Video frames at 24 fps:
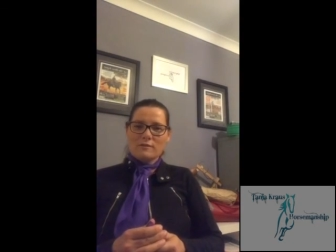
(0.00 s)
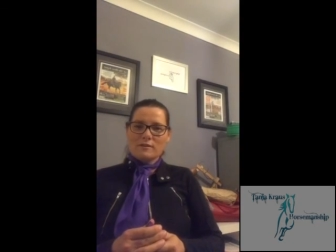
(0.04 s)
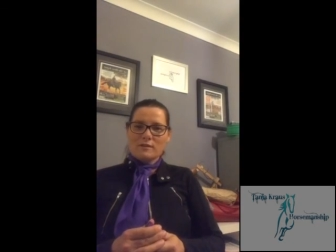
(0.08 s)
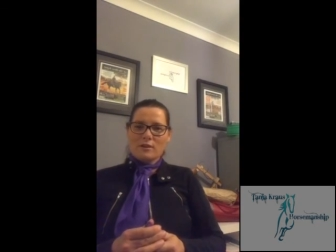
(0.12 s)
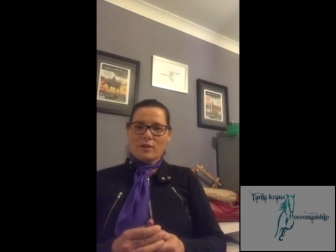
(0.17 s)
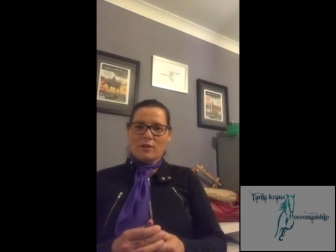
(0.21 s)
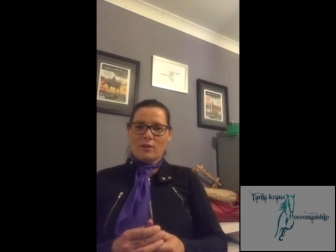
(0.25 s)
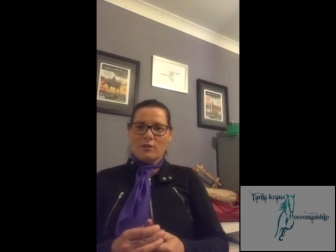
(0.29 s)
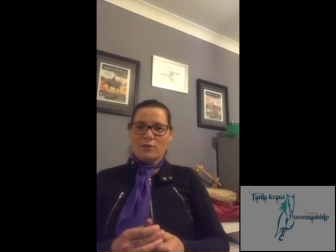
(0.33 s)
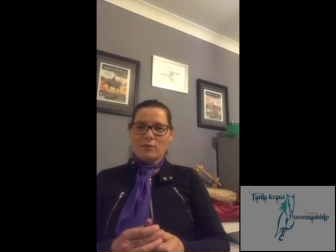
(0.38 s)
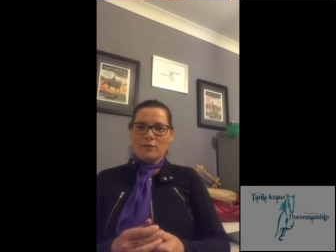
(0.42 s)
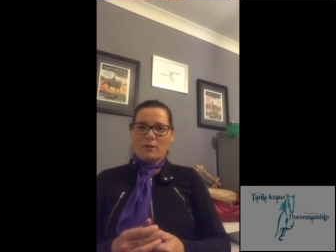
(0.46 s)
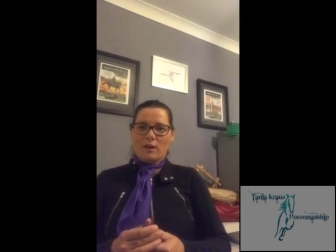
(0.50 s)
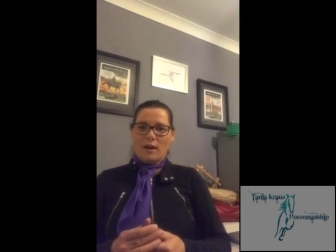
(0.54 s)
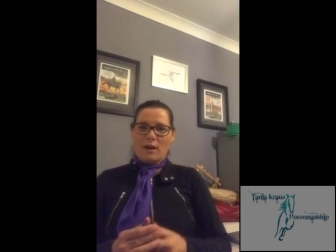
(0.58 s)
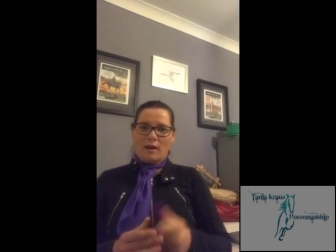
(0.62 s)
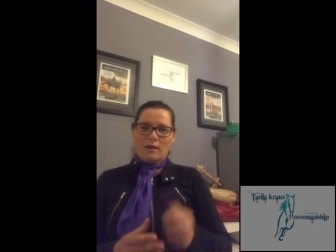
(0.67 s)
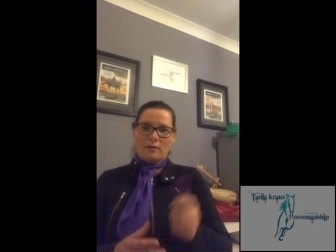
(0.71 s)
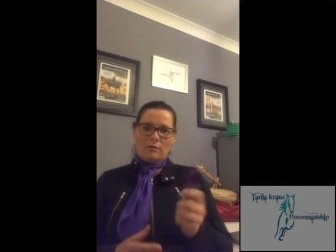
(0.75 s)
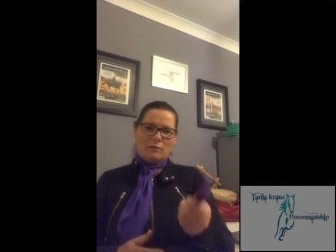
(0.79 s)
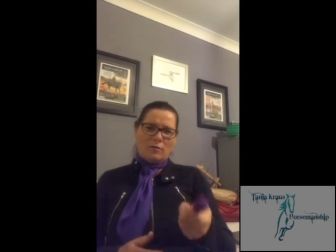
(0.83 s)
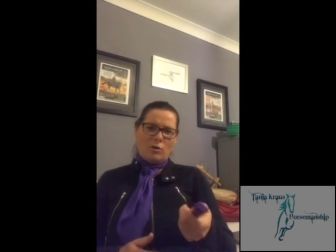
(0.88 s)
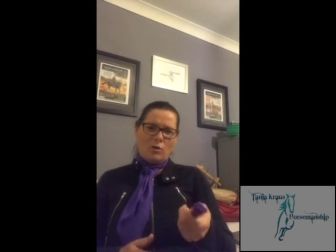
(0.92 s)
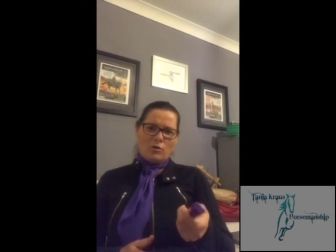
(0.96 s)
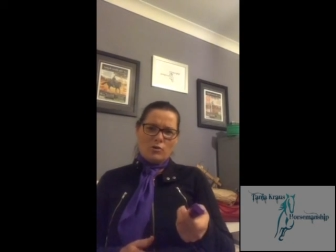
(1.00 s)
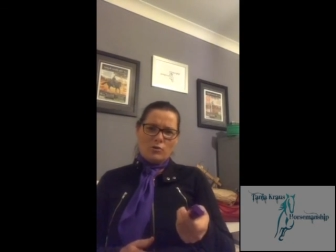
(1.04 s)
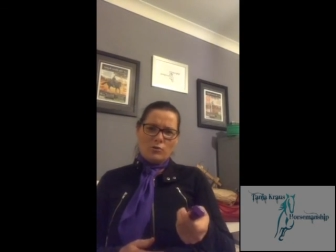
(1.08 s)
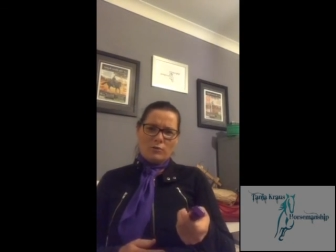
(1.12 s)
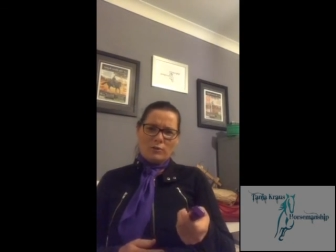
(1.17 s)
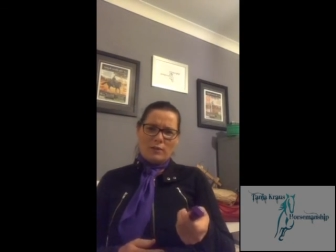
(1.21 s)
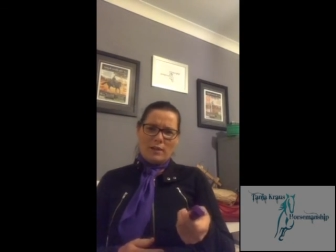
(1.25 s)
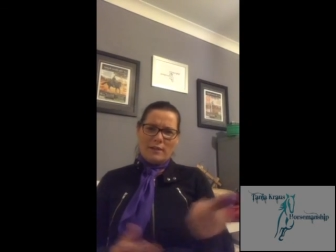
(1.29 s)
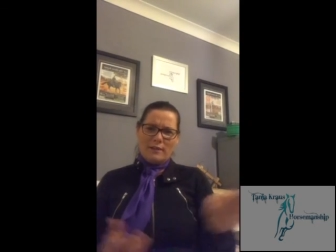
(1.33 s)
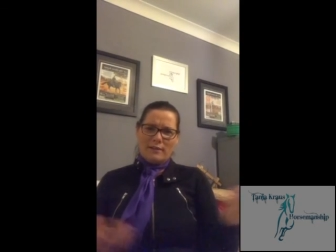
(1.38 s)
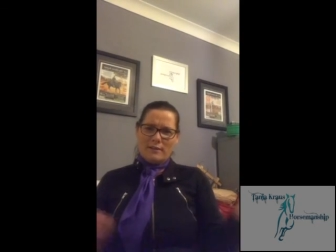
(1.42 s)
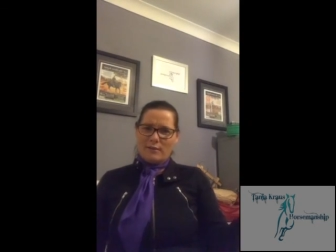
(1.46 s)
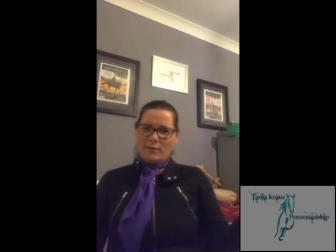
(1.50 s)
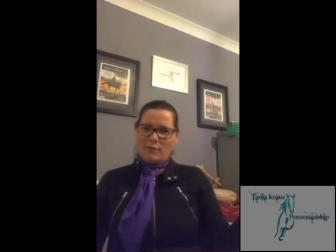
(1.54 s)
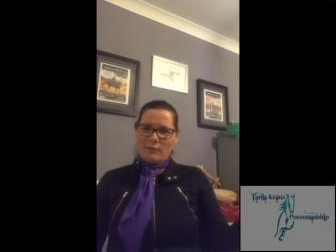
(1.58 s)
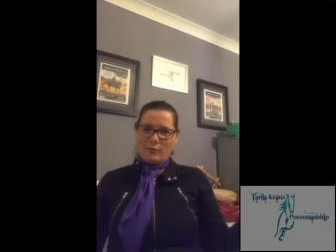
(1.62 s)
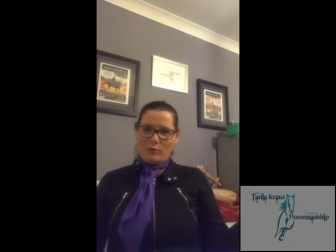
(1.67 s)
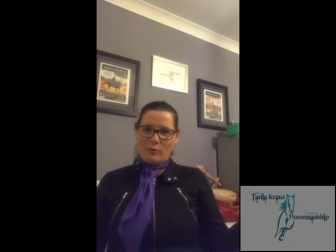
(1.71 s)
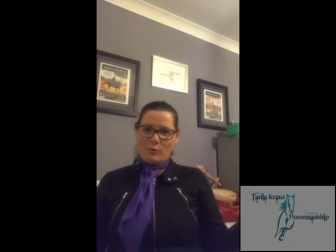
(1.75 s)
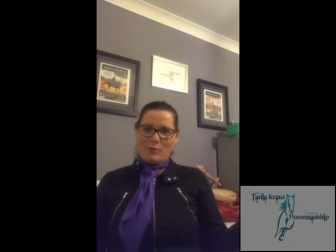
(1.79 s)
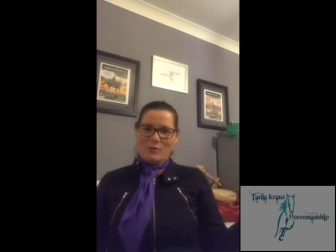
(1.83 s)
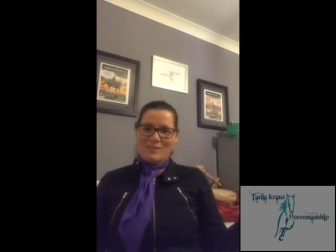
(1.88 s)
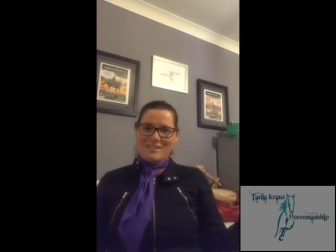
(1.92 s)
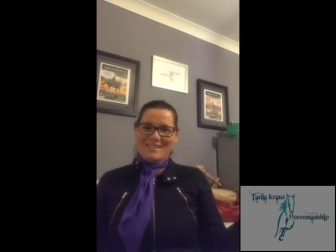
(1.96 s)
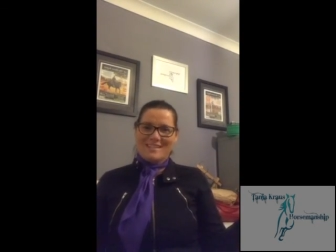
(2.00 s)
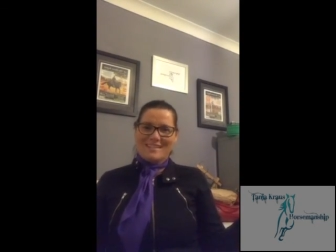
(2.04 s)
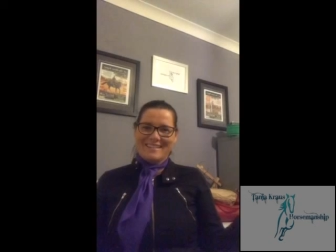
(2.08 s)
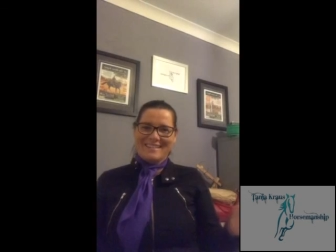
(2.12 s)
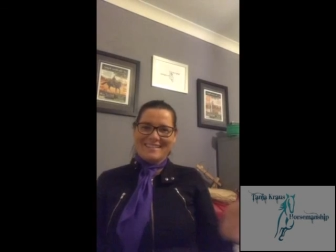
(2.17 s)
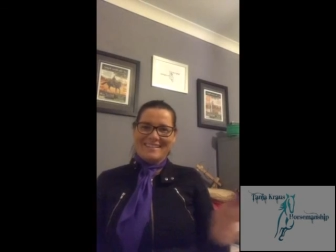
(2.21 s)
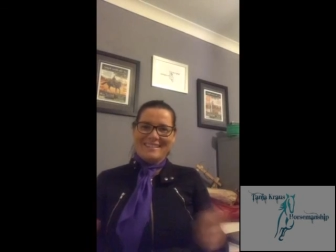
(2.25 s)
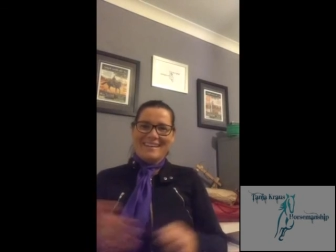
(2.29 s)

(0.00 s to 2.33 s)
So horse related, of course.